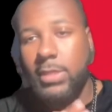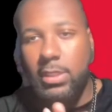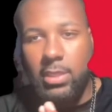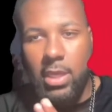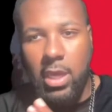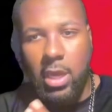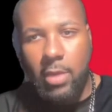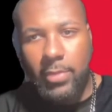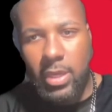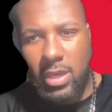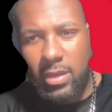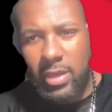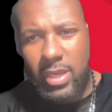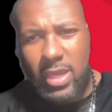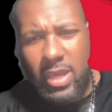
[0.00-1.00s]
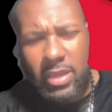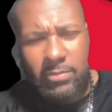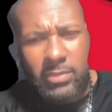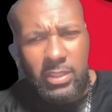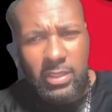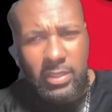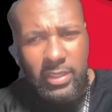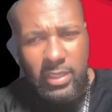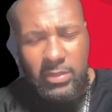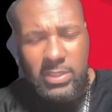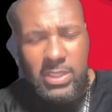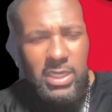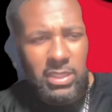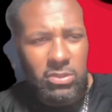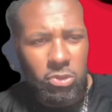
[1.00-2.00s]
I am
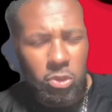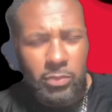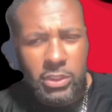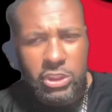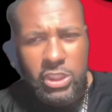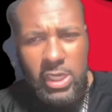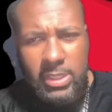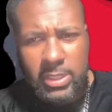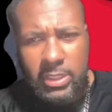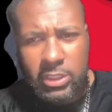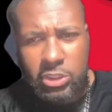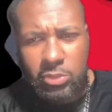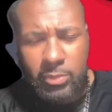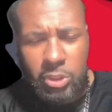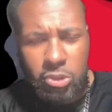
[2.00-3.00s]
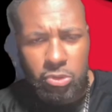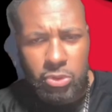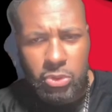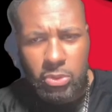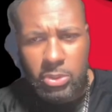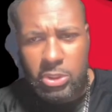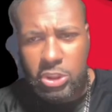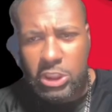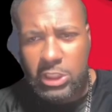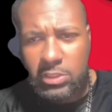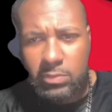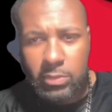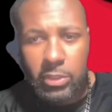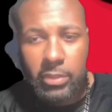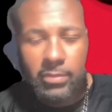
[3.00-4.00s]
kind of a little bit shocked that the Demetrius took the Chiefs,
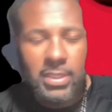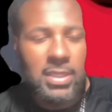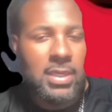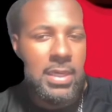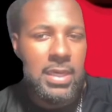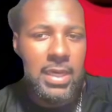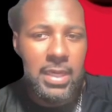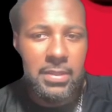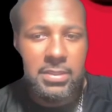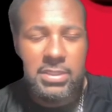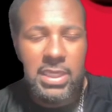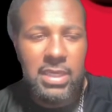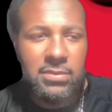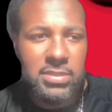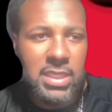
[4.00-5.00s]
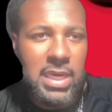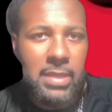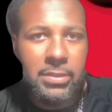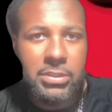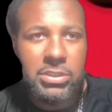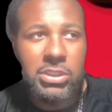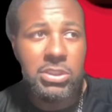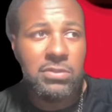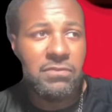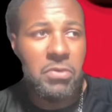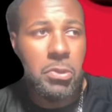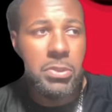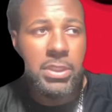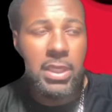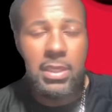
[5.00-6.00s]
but at the same time, this just
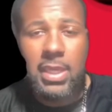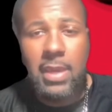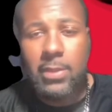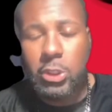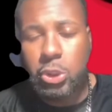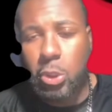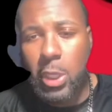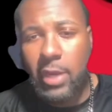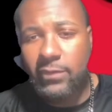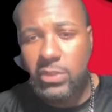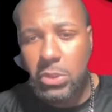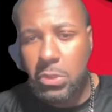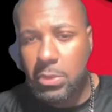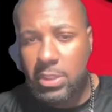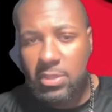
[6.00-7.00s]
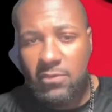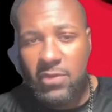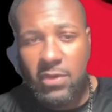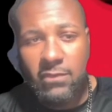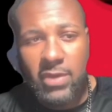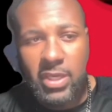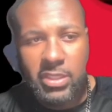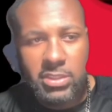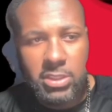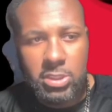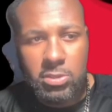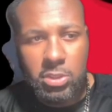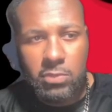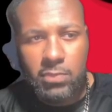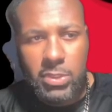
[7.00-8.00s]
feels like a game that you have to, because Vegas has
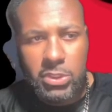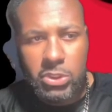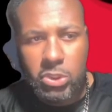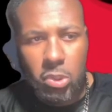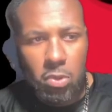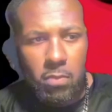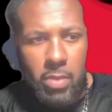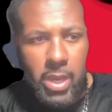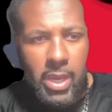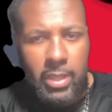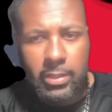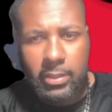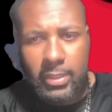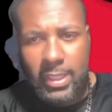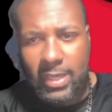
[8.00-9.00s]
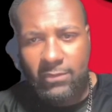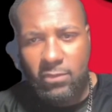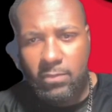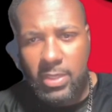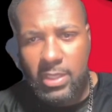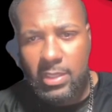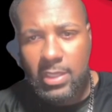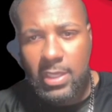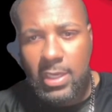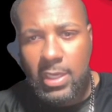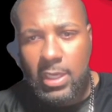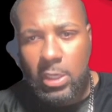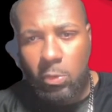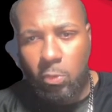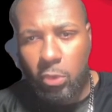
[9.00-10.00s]
just been so bad that they haven't been
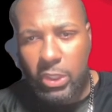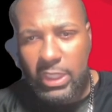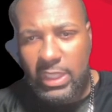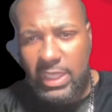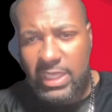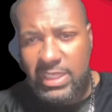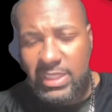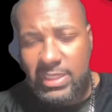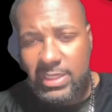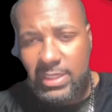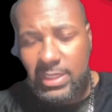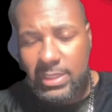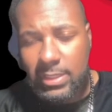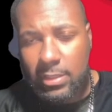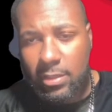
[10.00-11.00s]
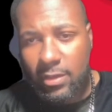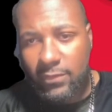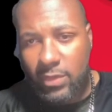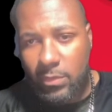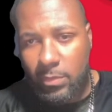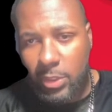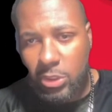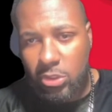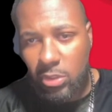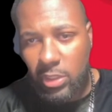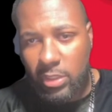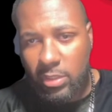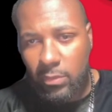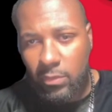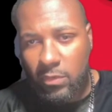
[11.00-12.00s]
really inconsistent enough. Let me make sure I
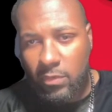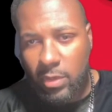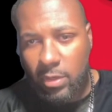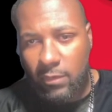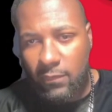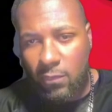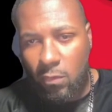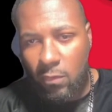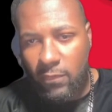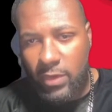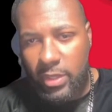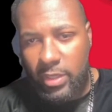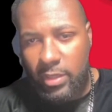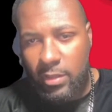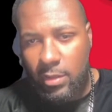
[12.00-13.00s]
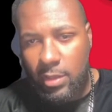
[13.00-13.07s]
got double everybody. 4, 5,